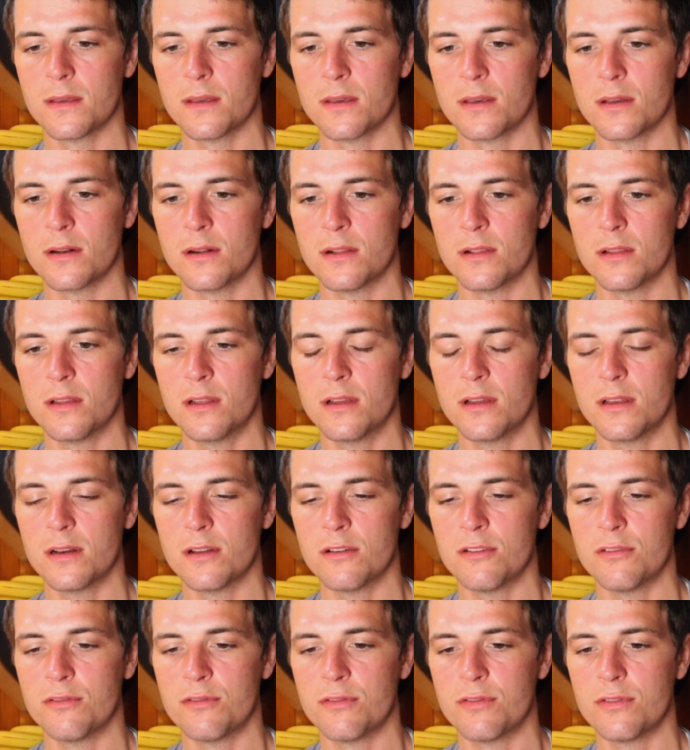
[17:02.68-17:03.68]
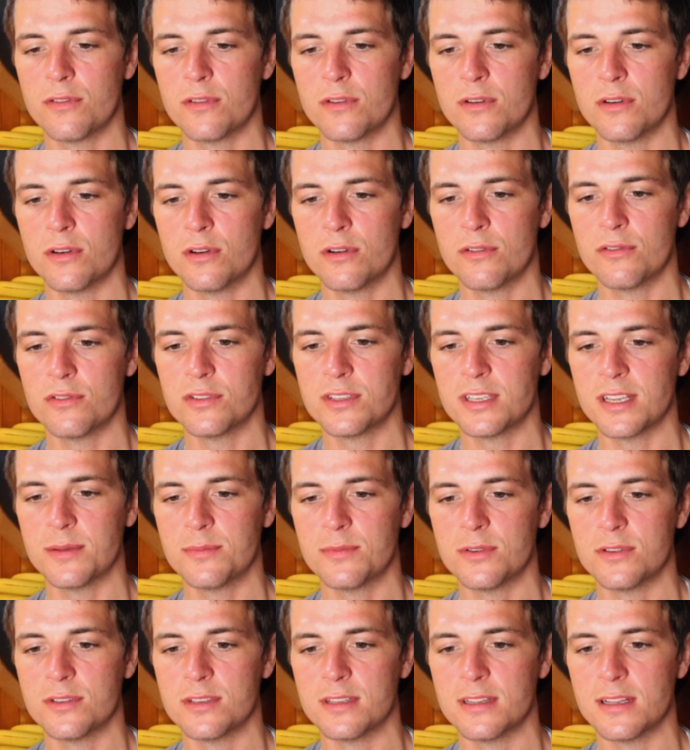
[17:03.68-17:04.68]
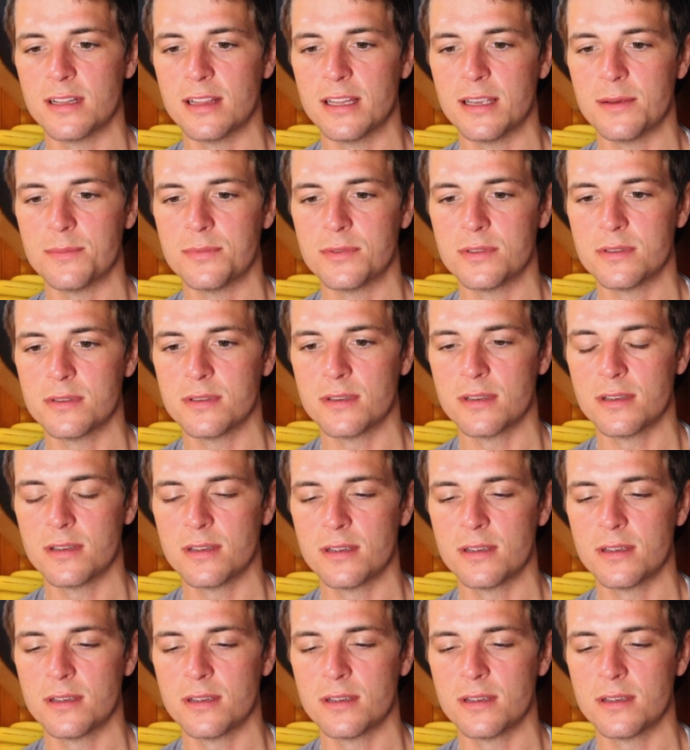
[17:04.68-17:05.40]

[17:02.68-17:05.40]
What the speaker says: Got a lot of nerve receptors in the lips.